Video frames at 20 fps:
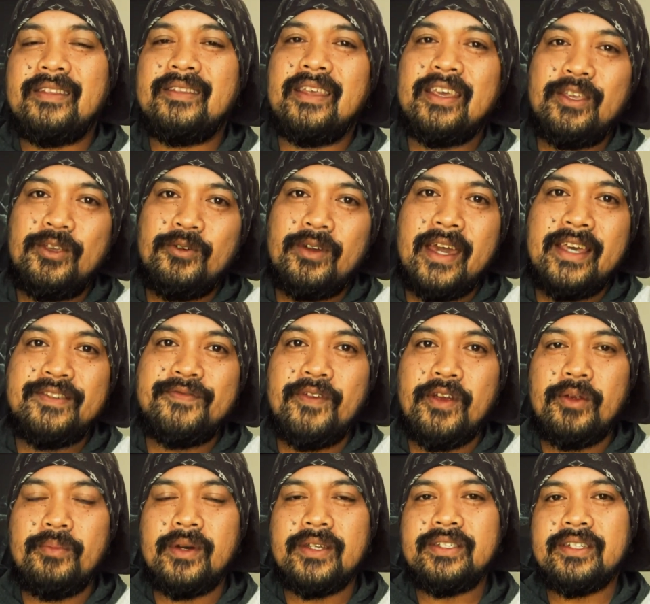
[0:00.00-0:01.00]
Thank you guys
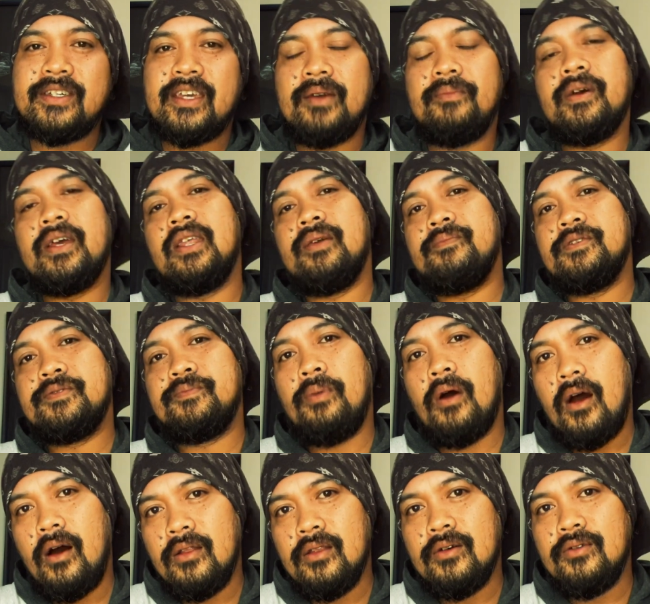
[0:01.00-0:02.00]
very much again. My name is
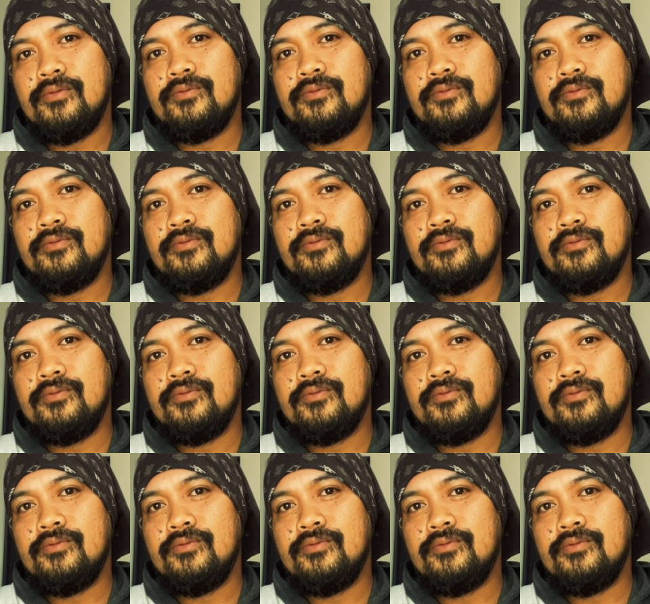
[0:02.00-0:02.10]
Paulo